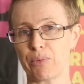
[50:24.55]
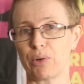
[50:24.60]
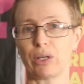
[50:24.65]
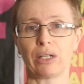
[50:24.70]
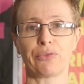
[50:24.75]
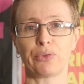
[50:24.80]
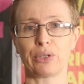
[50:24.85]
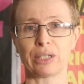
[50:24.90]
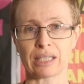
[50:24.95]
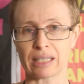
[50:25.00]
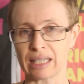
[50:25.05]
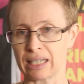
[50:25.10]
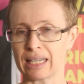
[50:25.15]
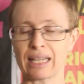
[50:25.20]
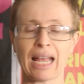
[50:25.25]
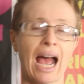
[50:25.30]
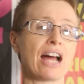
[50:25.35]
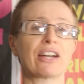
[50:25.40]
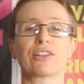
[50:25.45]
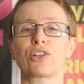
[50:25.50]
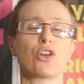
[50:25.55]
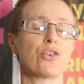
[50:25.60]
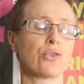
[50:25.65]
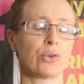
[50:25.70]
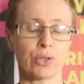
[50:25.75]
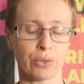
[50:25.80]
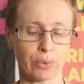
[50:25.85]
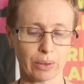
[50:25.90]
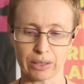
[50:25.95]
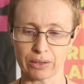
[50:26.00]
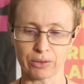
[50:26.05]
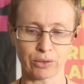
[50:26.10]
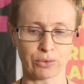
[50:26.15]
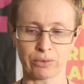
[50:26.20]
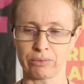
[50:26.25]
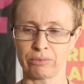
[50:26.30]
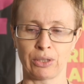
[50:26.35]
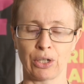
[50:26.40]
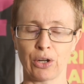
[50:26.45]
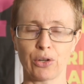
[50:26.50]
Well, if it can't go to a
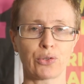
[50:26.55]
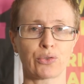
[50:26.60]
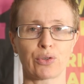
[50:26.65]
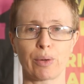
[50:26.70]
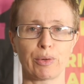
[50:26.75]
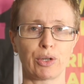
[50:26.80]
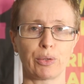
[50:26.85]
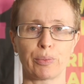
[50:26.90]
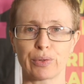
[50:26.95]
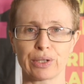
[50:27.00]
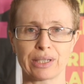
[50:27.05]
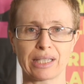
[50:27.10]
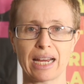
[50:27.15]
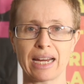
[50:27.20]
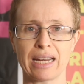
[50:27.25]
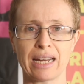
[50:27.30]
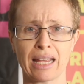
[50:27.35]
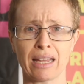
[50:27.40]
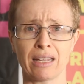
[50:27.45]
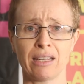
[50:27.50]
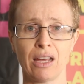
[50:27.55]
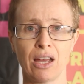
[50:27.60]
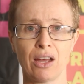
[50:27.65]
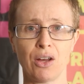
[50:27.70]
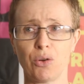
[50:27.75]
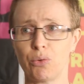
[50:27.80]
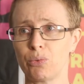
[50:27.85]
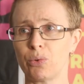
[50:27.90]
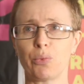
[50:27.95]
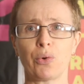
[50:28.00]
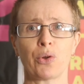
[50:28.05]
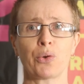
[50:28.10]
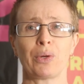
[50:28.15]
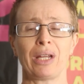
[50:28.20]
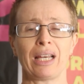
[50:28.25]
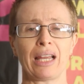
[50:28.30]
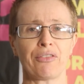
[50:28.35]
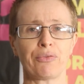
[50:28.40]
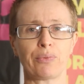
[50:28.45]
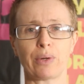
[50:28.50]
you know criminal proceeding, well, what are we
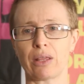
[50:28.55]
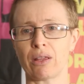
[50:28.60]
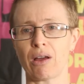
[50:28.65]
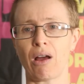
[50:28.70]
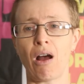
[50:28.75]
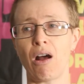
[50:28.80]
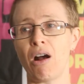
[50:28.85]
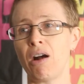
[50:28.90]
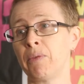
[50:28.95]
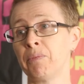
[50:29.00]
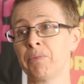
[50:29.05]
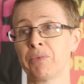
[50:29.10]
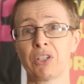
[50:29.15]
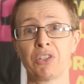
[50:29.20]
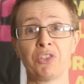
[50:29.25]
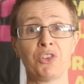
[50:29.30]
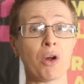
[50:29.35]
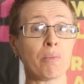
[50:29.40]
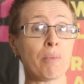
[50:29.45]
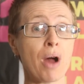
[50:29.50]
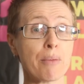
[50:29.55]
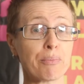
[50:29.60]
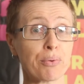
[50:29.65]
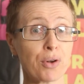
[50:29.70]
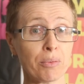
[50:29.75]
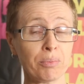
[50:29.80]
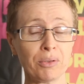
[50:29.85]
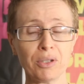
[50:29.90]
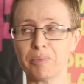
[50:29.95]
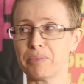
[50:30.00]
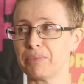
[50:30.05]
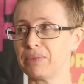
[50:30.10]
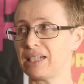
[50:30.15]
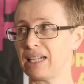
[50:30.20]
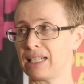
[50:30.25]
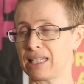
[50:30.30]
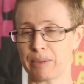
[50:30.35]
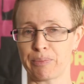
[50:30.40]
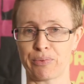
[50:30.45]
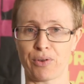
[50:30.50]
left with? Oh, not my problem,
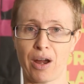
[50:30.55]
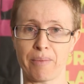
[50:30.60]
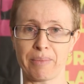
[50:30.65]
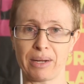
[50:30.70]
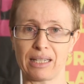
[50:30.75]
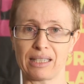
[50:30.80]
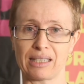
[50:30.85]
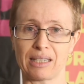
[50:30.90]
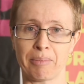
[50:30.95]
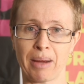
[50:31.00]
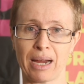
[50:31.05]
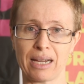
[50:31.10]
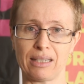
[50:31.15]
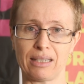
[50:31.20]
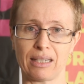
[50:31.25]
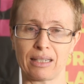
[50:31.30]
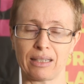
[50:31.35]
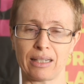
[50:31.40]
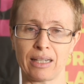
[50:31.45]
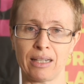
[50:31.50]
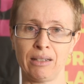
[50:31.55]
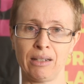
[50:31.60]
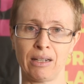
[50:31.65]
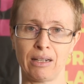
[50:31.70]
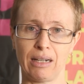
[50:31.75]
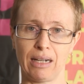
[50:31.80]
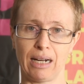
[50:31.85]
says the Prime Minister basically.